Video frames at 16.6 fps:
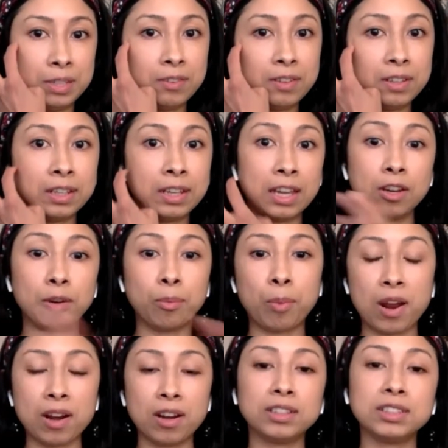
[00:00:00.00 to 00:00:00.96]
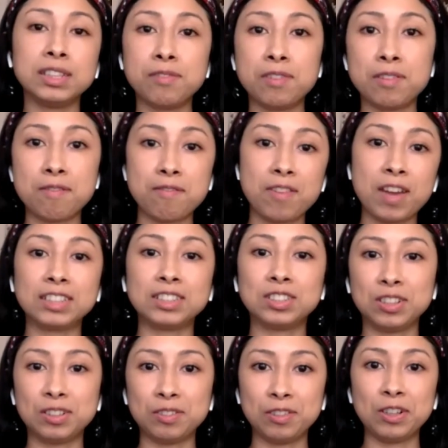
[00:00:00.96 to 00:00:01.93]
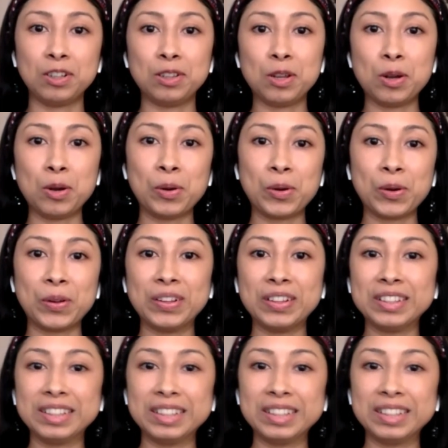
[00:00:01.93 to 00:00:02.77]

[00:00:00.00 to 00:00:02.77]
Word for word: Even get your product even faster if you're local.